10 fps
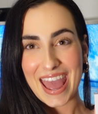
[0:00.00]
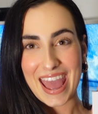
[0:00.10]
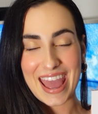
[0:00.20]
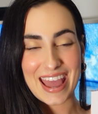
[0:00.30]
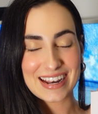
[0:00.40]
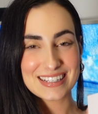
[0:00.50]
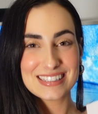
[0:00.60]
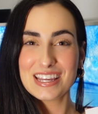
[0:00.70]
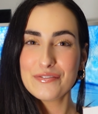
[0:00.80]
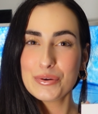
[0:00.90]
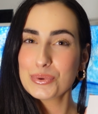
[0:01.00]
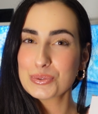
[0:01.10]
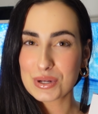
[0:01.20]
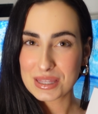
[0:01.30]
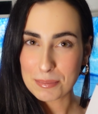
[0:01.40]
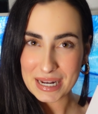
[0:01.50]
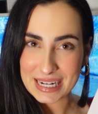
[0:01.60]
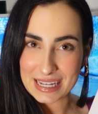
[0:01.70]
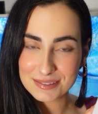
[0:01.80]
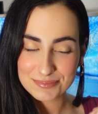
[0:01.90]
and see if it was worth the
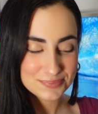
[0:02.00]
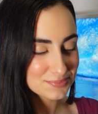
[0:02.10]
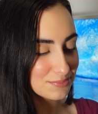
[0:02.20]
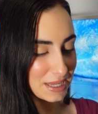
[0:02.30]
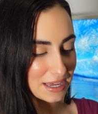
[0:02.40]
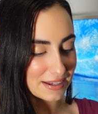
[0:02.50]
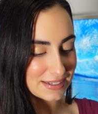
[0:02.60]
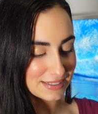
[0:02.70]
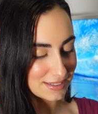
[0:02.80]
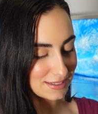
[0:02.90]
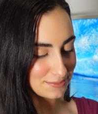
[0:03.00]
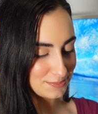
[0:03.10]
money, because